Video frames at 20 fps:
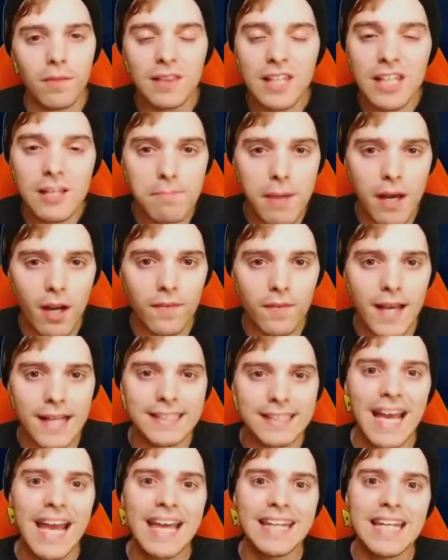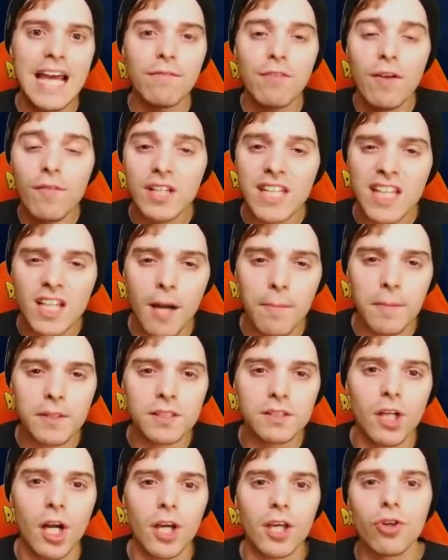League Battle decks. They have everything up on
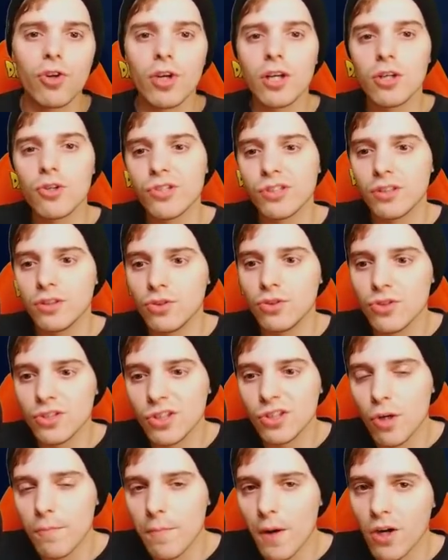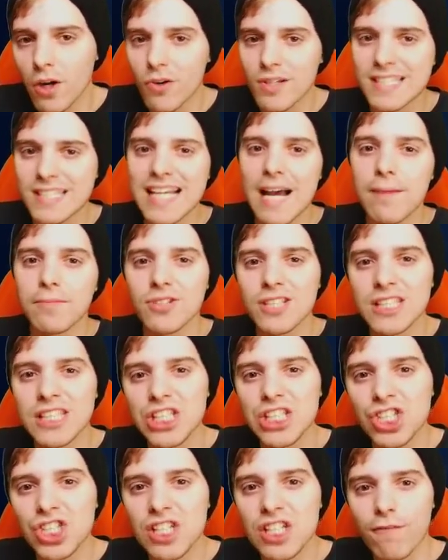stock. You can use the coupon code
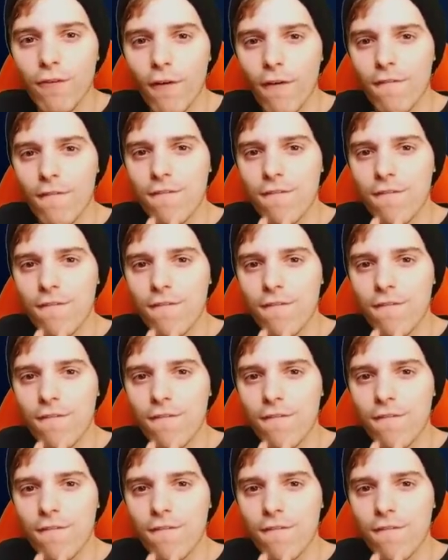ZapdosTCG for